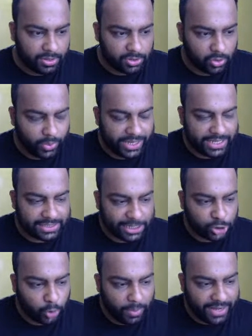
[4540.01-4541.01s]
So we're just
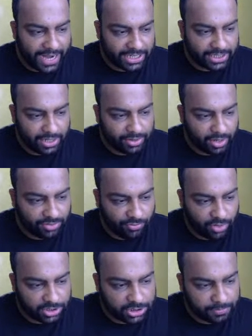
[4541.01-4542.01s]
assuming rational transfer
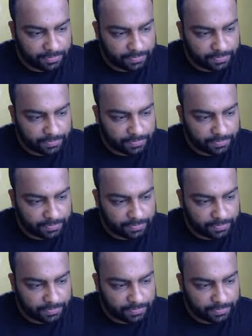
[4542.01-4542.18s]
function,